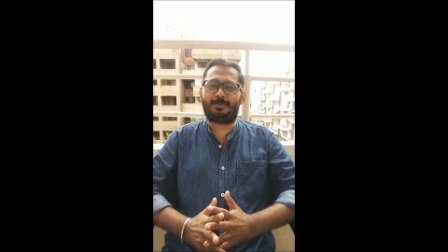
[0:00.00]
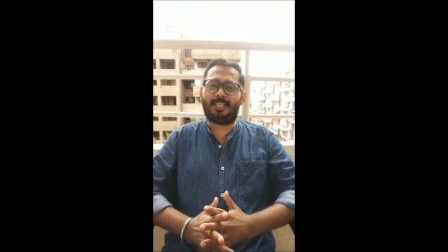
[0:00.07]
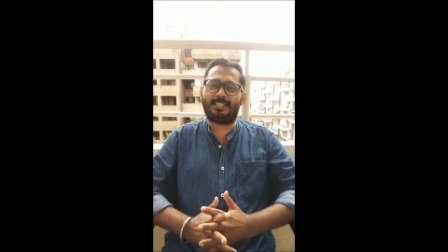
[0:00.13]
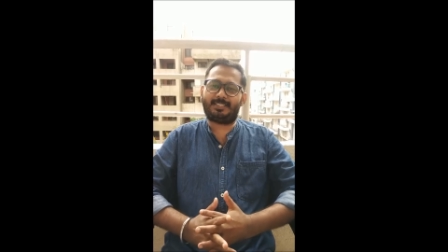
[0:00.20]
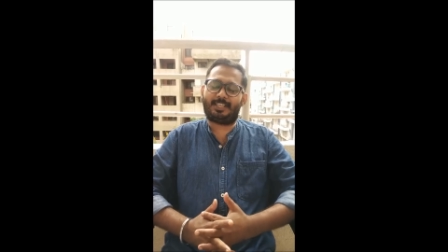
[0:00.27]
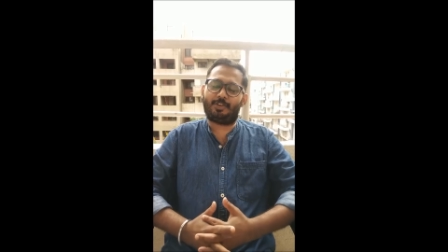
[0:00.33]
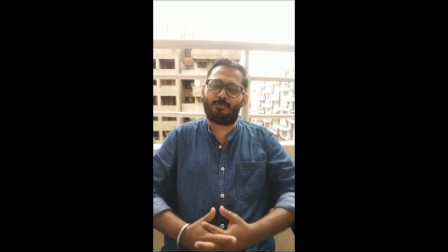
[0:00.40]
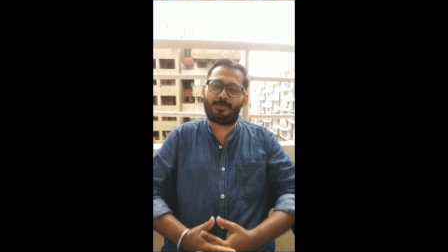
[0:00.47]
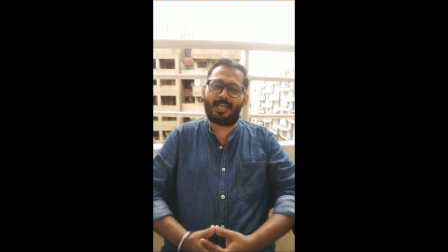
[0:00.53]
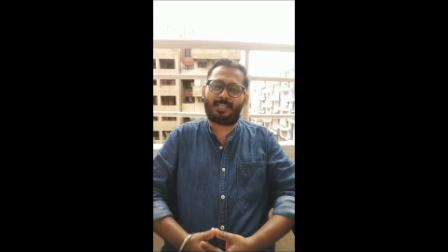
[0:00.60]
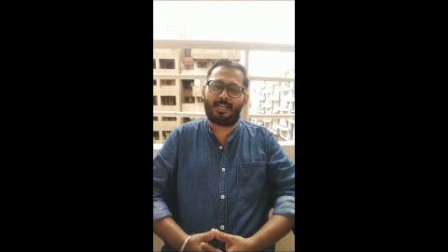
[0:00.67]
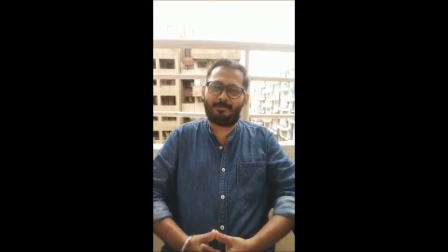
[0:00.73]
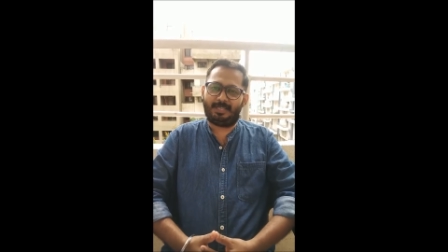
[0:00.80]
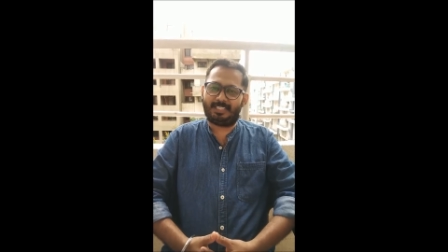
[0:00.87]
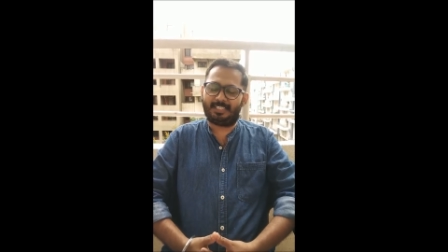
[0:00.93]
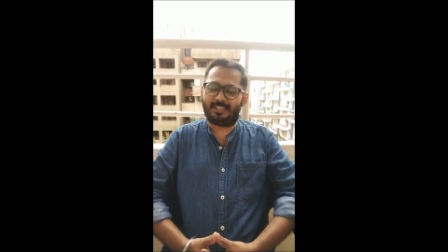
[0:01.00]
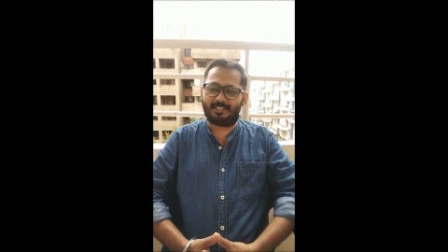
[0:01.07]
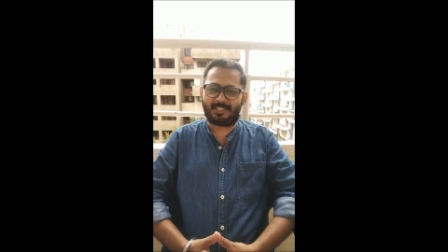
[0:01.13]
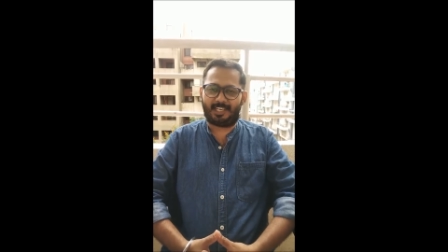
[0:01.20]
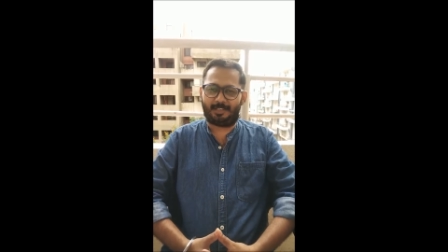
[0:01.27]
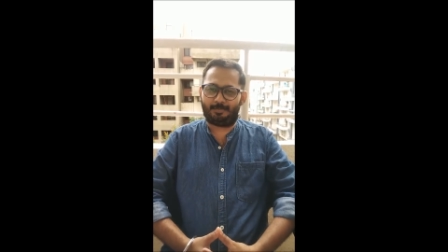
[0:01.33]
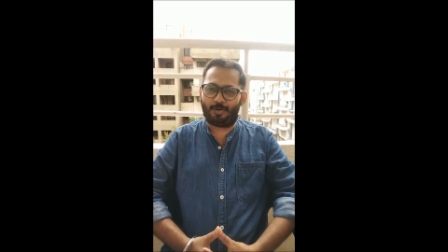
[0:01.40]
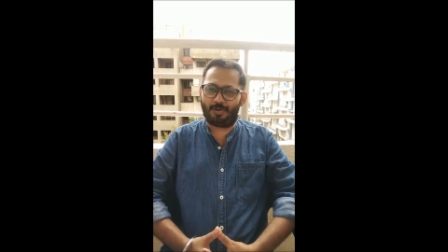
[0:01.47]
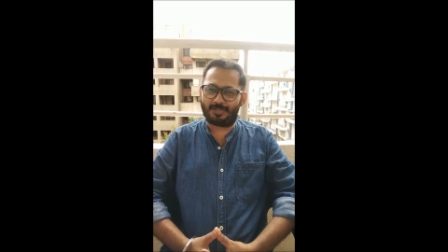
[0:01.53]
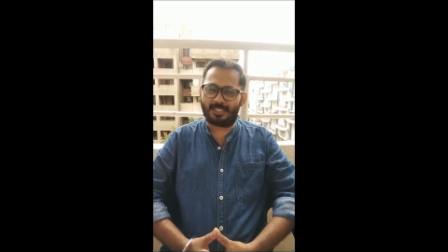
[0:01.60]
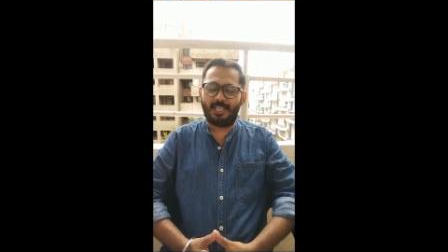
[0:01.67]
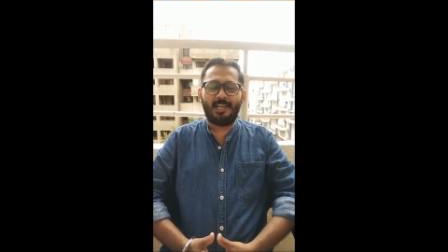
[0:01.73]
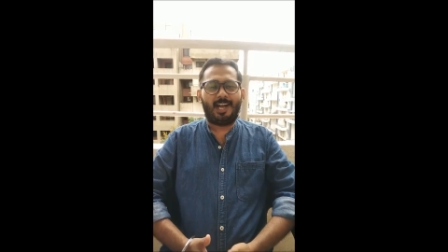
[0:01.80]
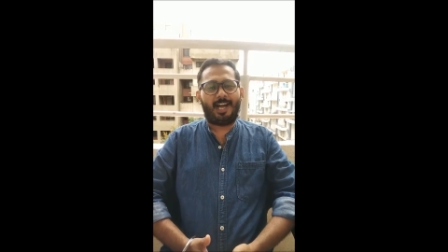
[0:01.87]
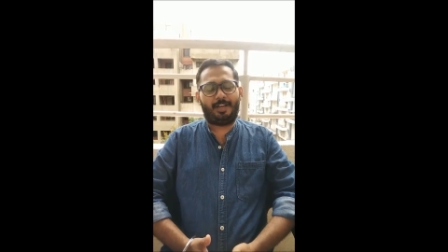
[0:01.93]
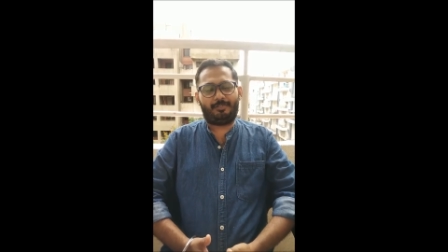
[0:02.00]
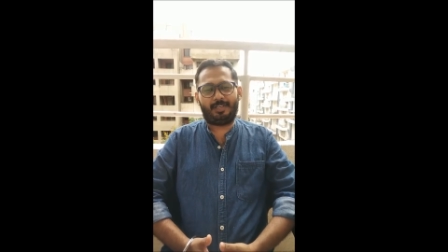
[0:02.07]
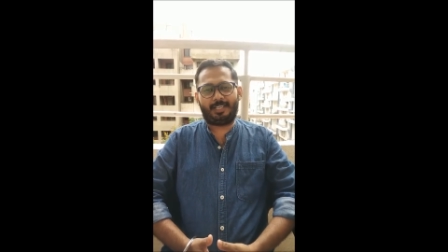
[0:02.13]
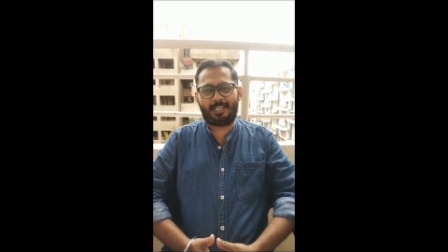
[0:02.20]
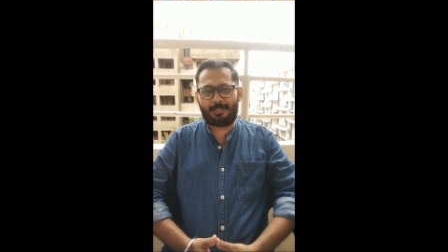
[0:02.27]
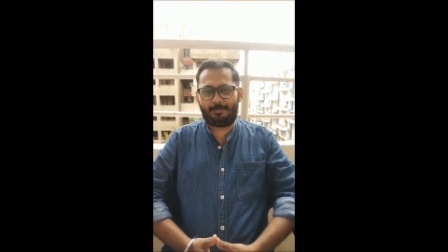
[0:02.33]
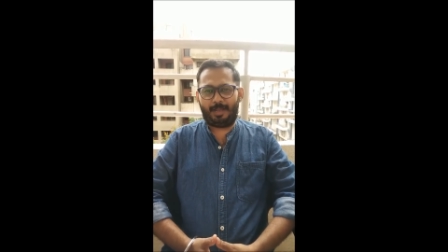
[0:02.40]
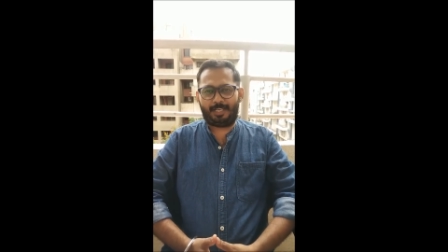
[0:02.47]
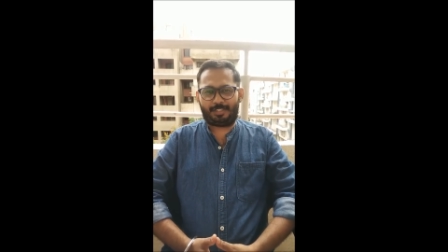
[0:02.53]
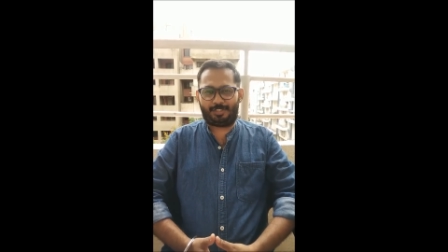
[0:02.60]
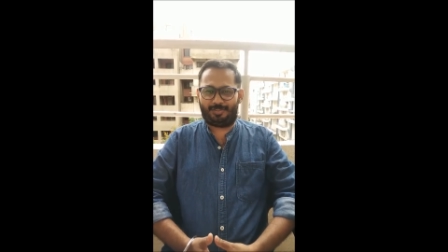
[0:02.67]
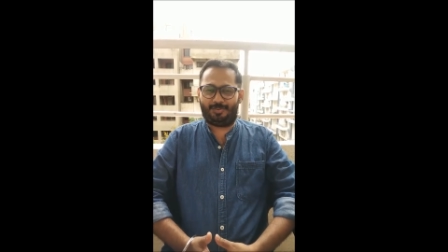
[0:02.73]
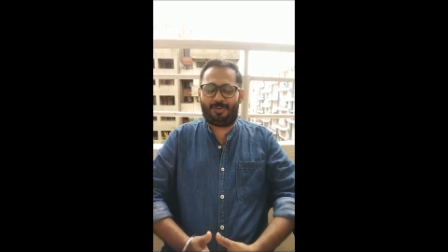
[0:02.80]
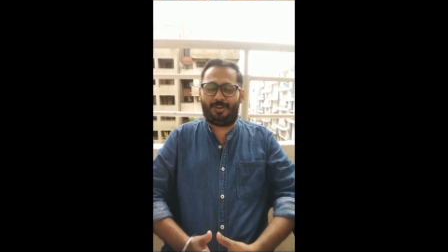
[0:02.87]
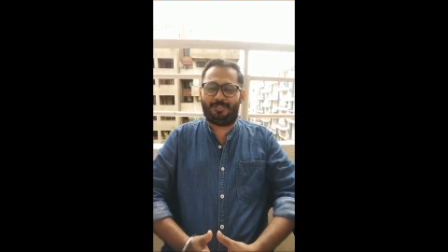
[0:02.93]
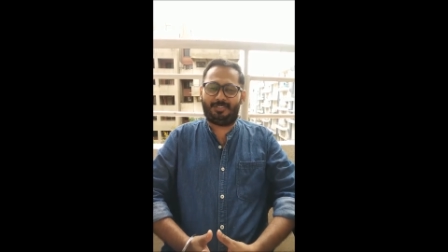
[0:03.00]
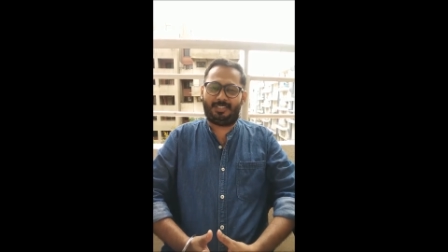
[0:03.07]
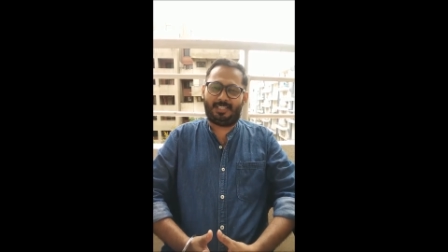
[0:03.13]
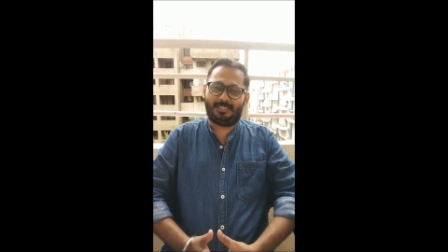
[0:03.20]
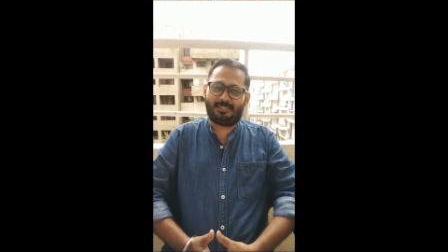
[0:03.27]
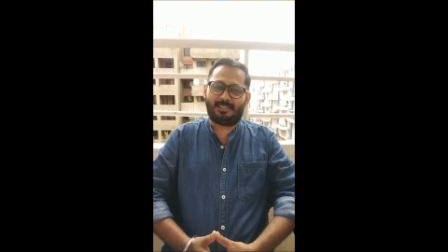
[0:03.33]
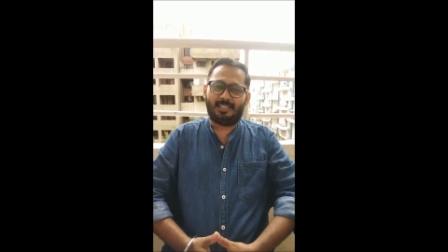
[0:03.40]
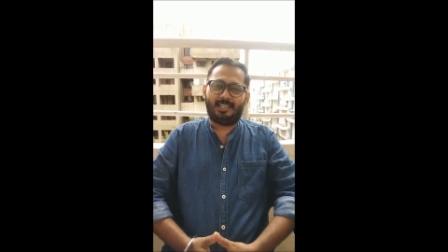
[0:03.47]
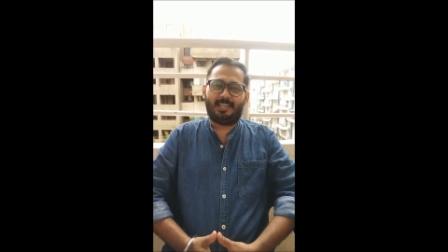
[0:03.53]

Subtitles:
please give me a comment in the chat box. I will get back to you on this.